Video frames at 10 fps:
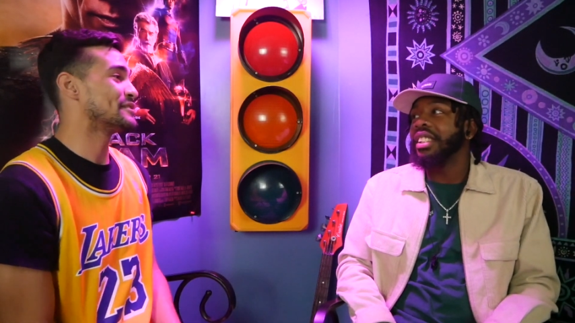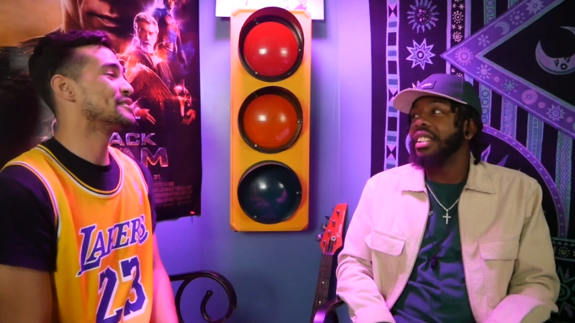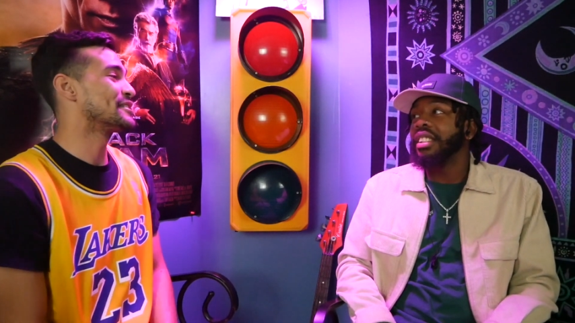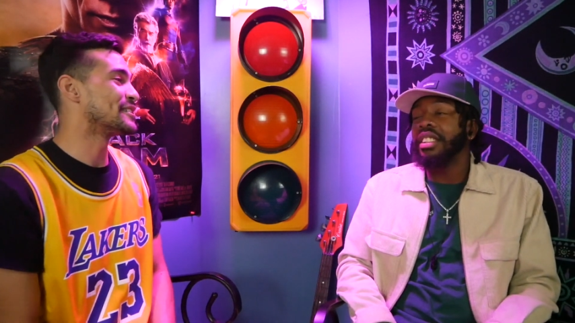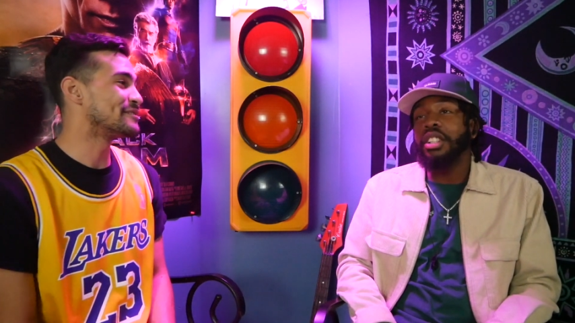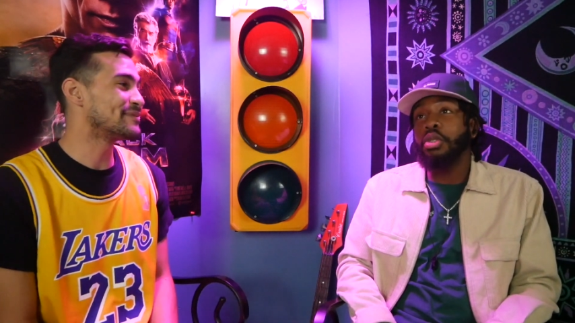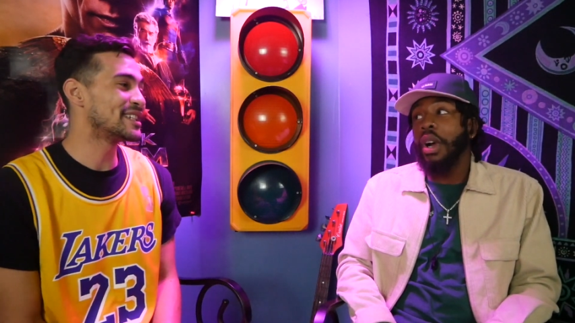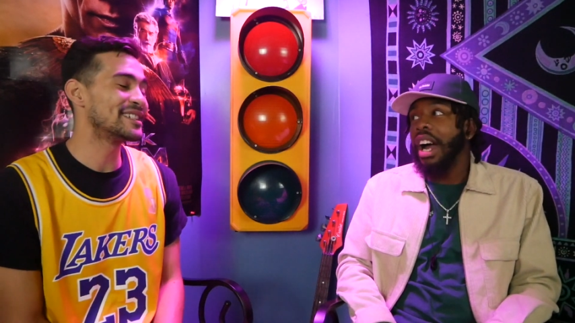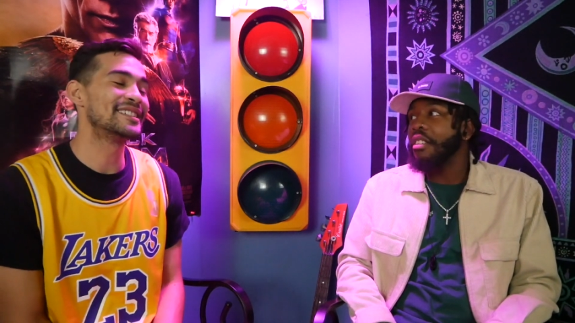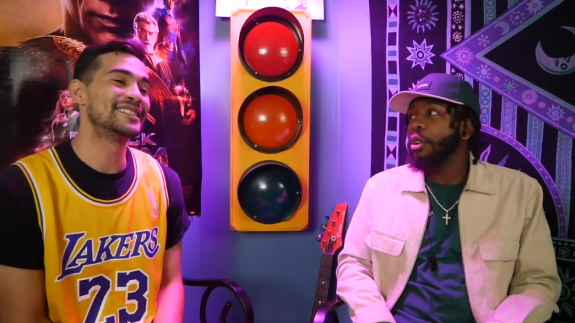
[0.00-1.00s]
Speaker 1: You know,
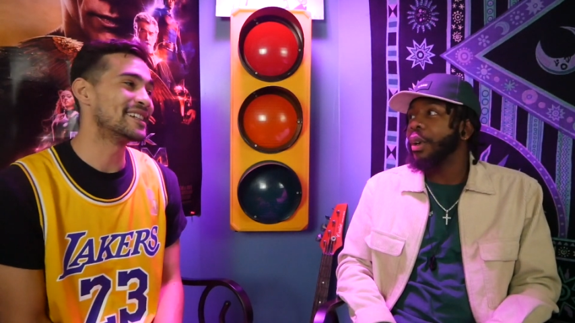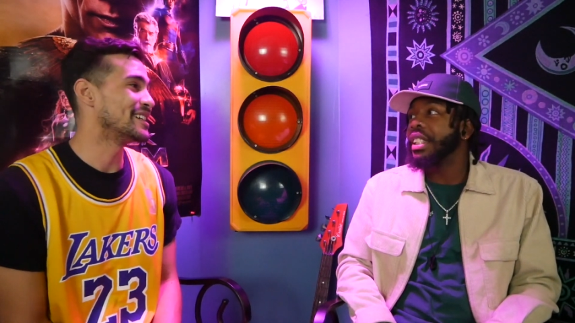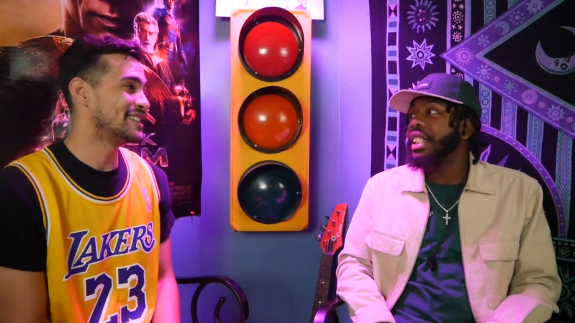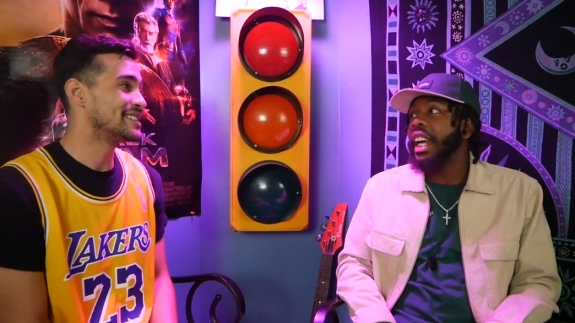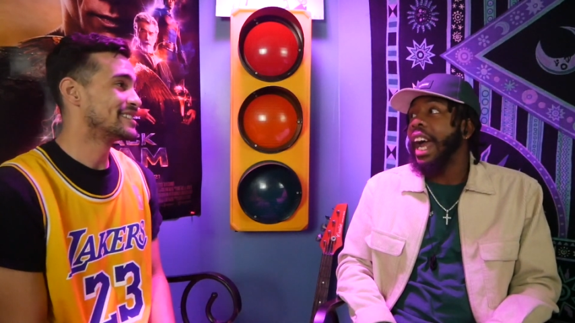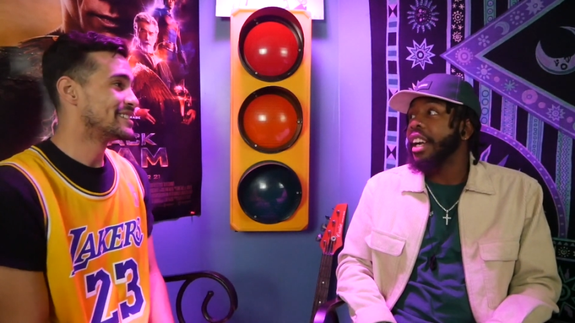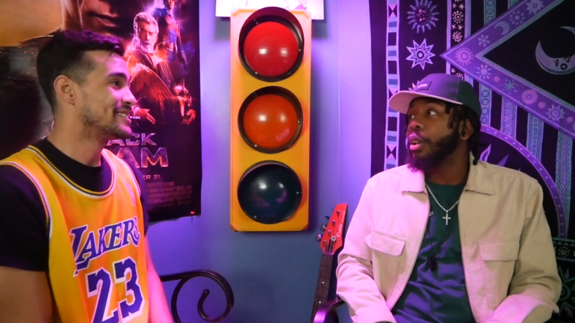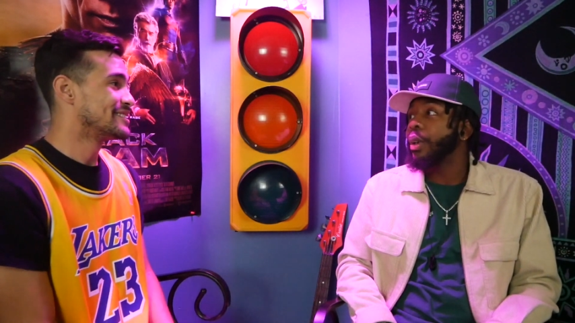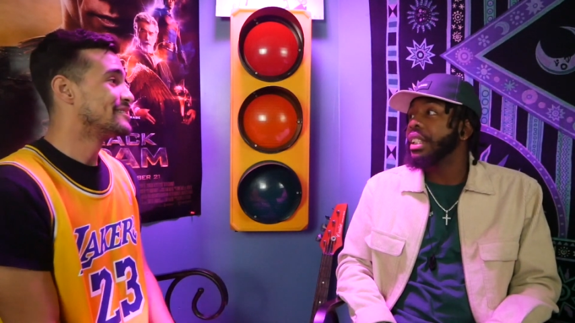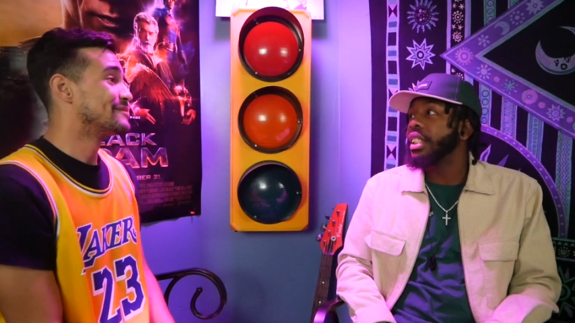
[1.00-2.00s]
drive crazy,
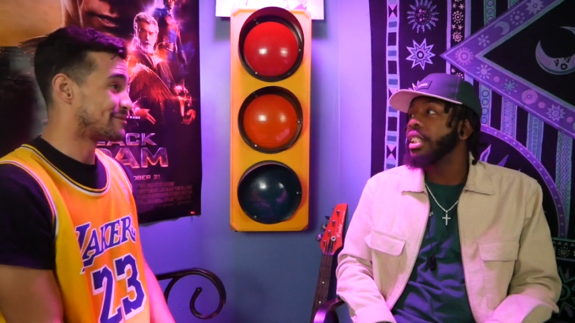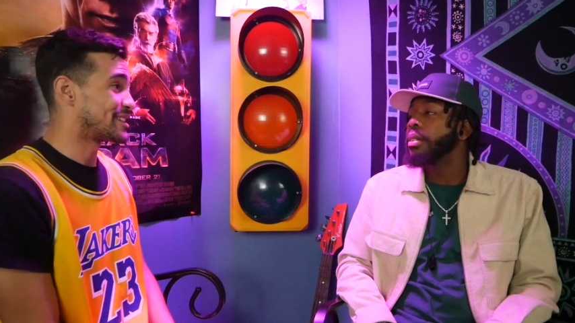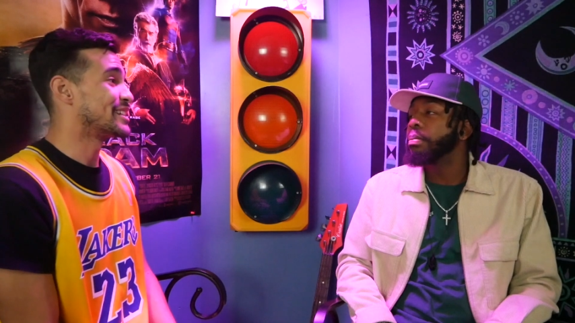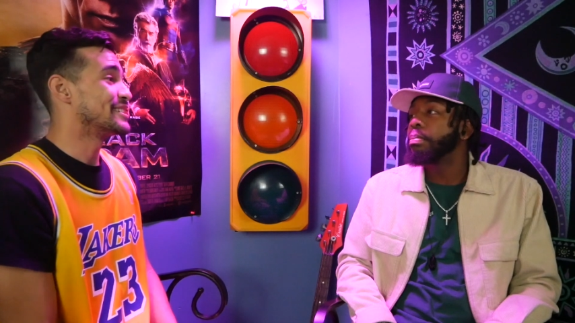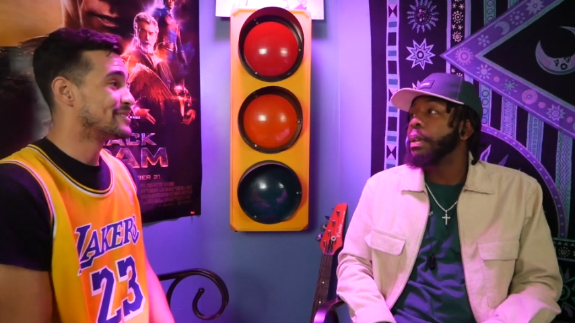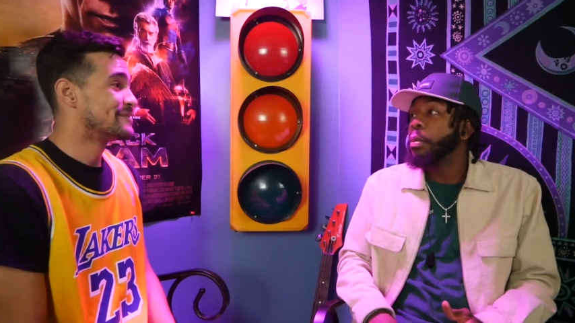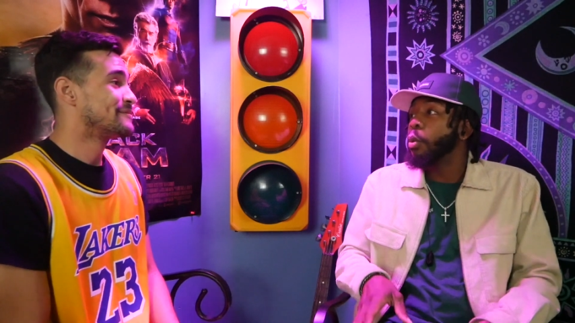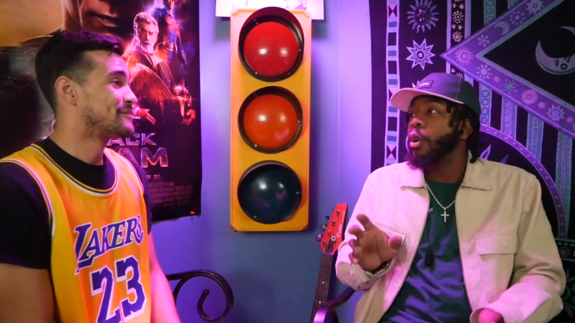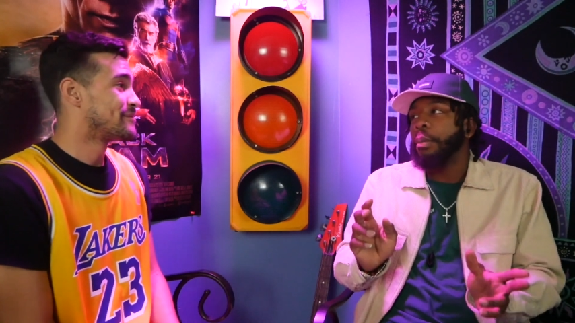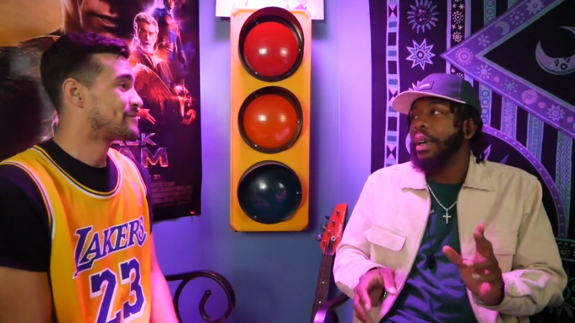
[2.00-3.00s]
act crazy. Right.
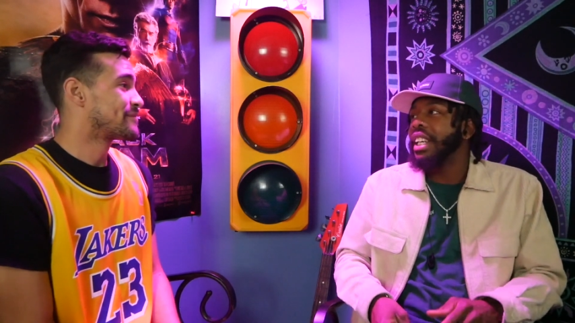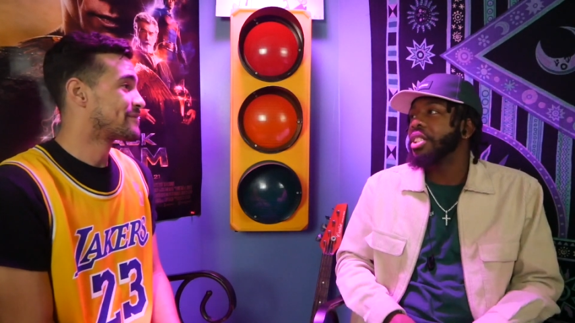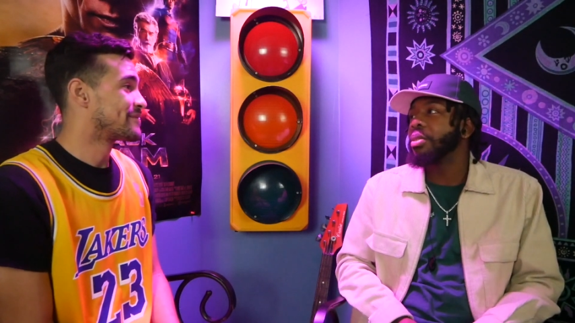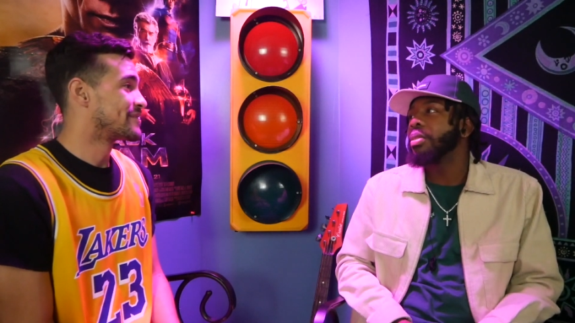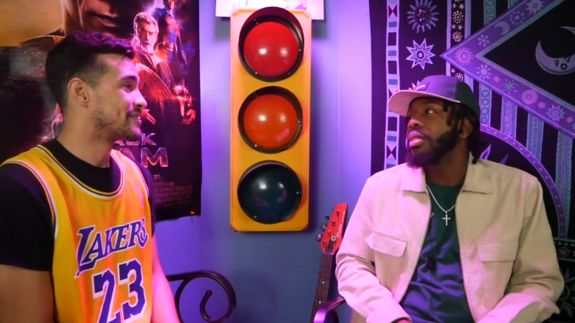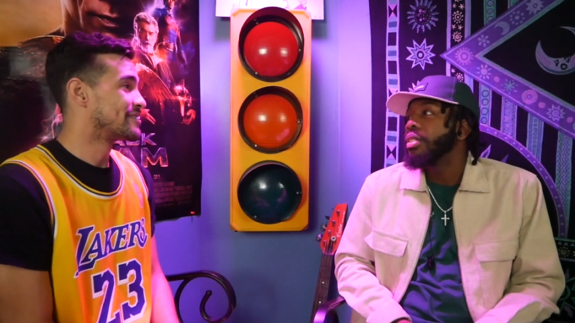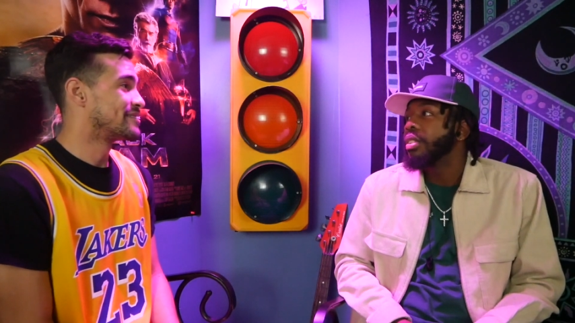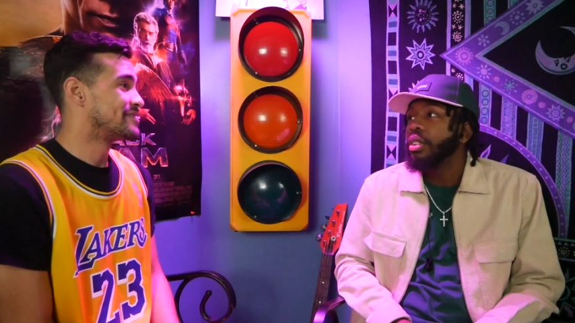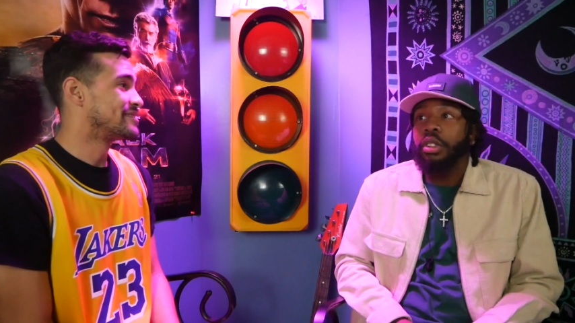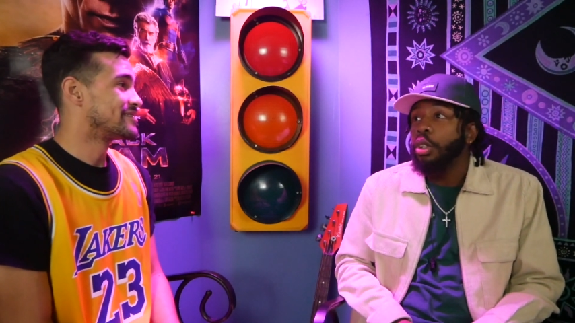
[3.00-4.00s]
People walk past you,
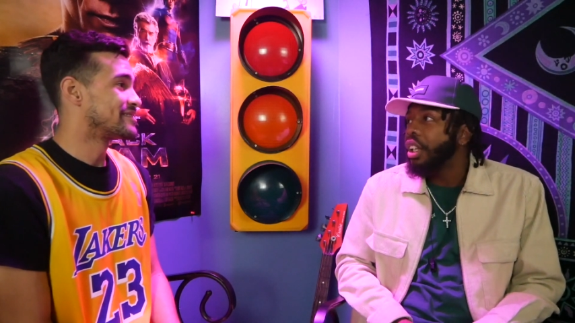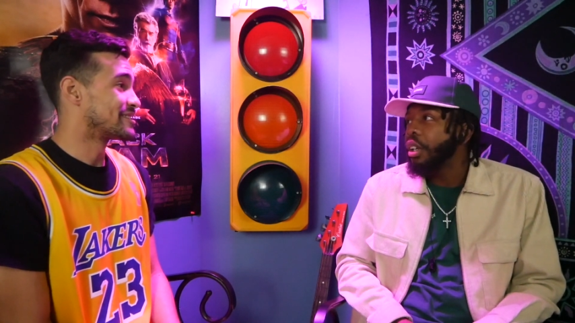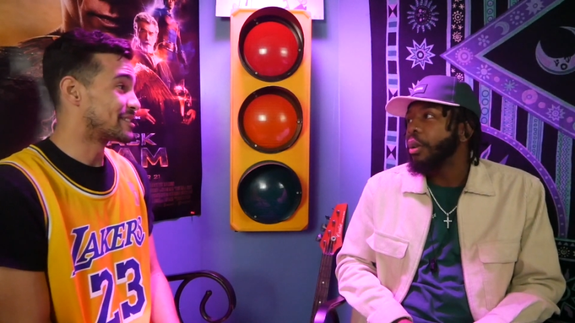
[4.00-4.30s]
looking